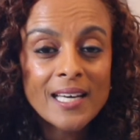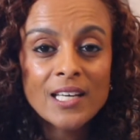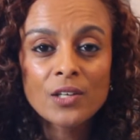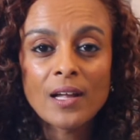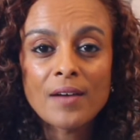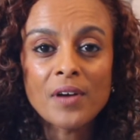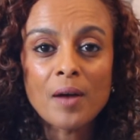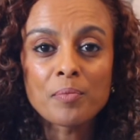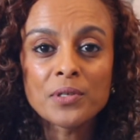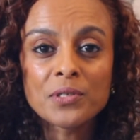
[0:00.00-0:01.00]
You'll have the
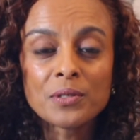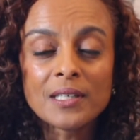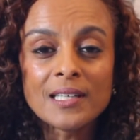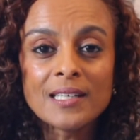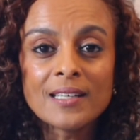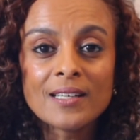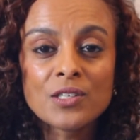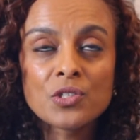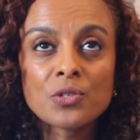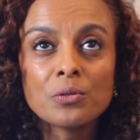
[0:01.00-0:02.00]
opportunity
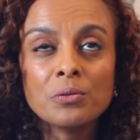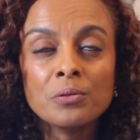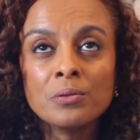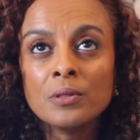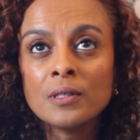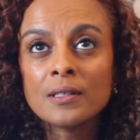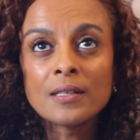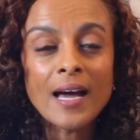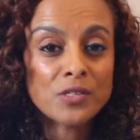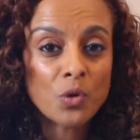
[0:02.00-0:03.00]
to
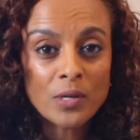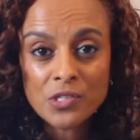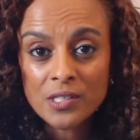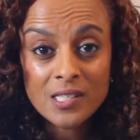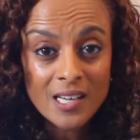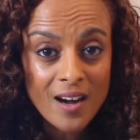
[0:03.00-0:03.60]
ask questions to